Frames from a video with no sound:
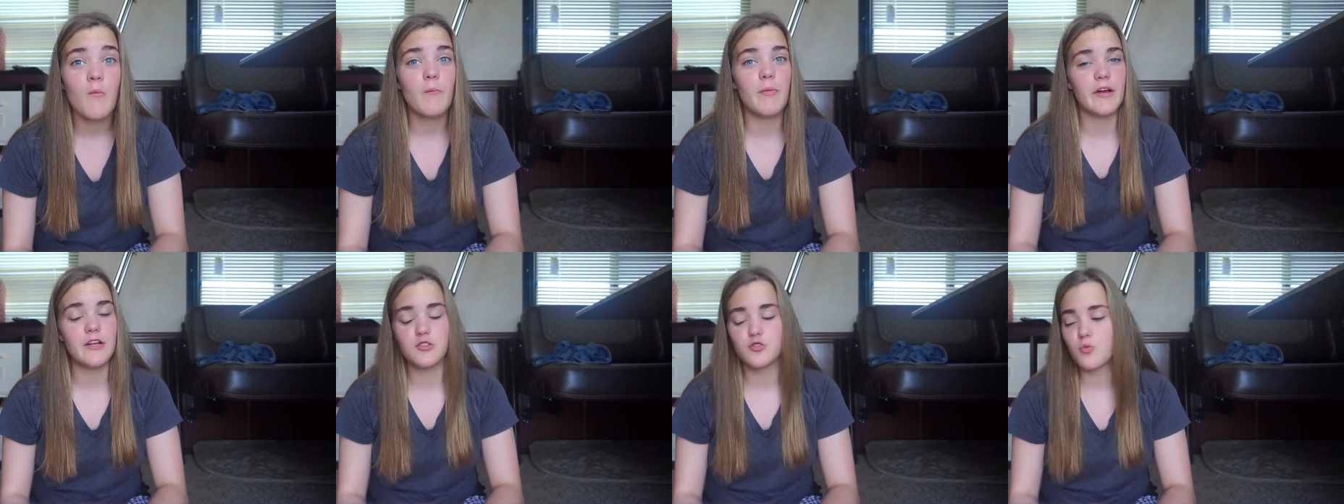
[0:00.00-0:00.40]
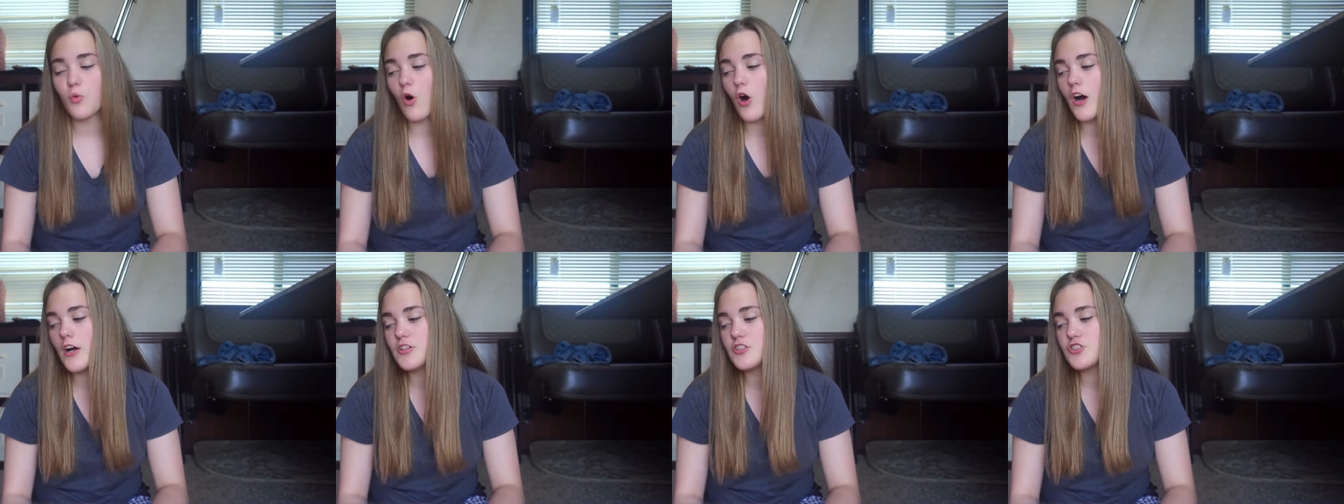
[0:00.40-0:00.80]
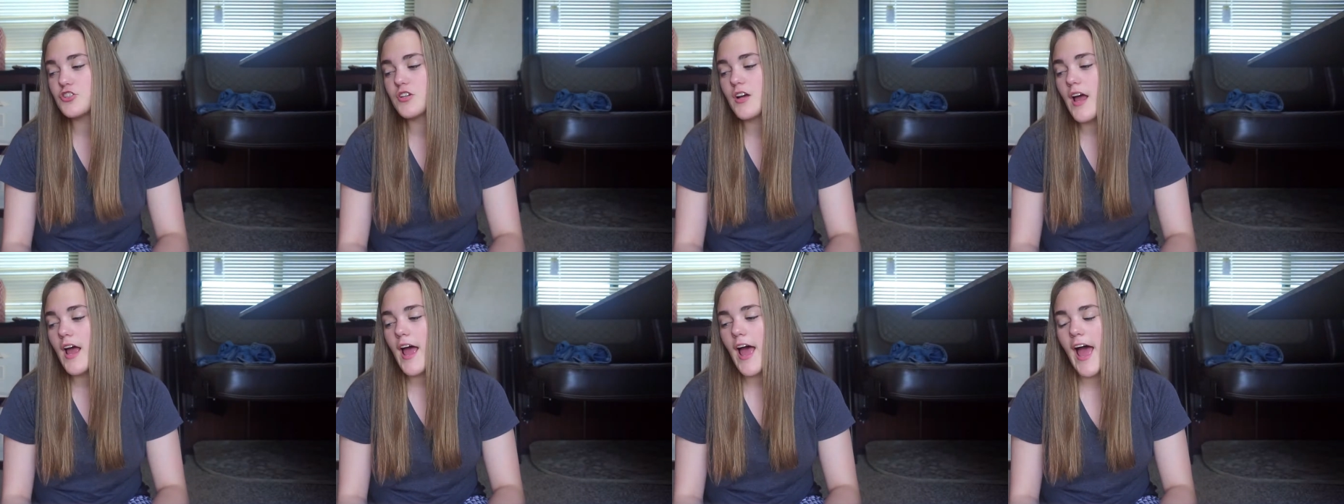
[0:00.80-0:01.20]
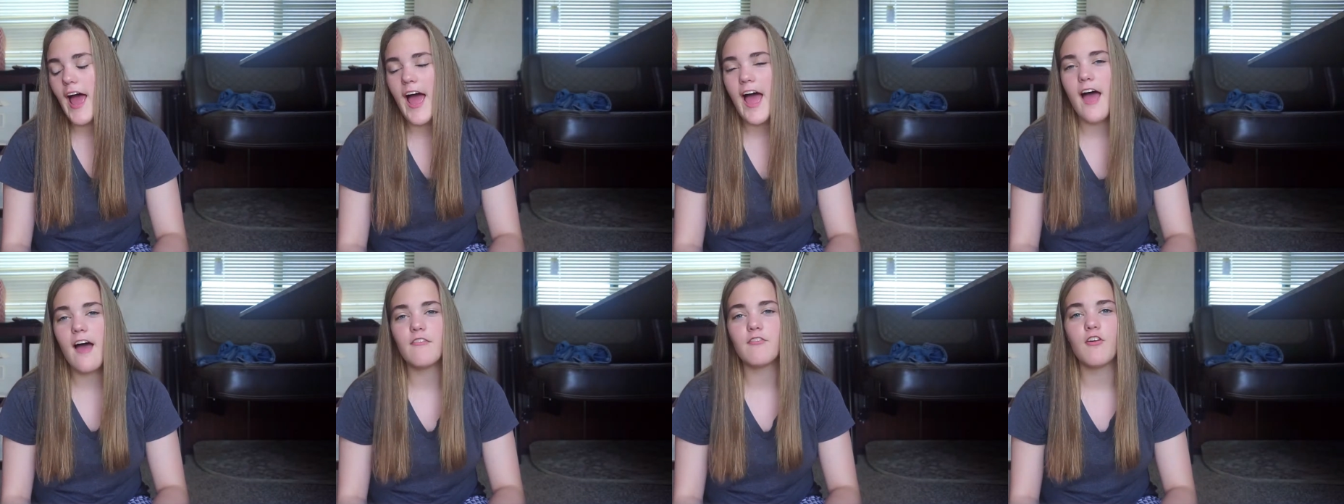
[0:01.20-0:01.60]
binge watched
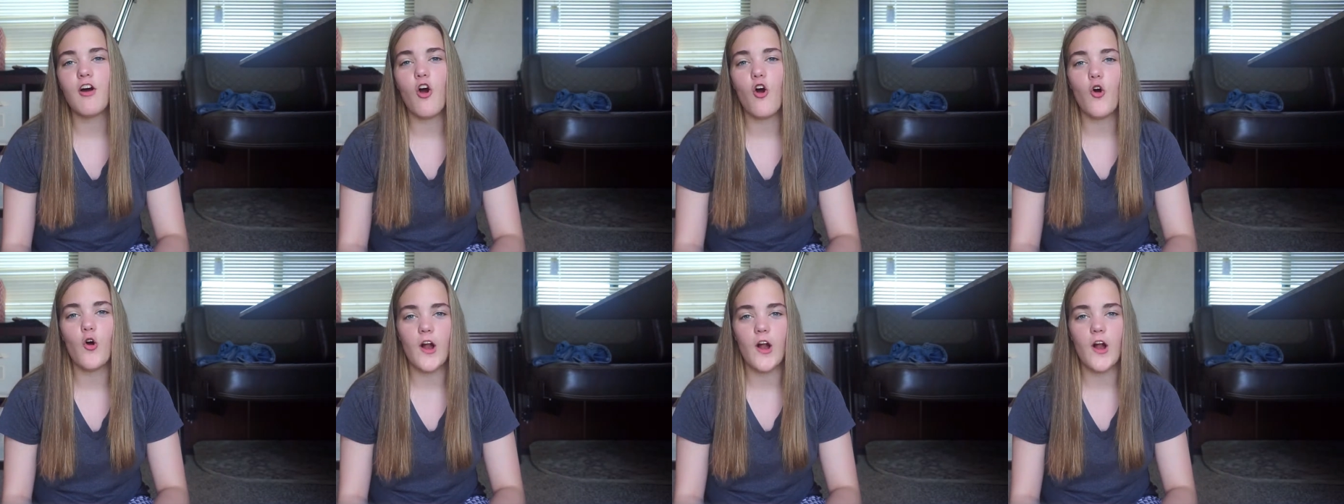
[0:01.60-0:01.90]
have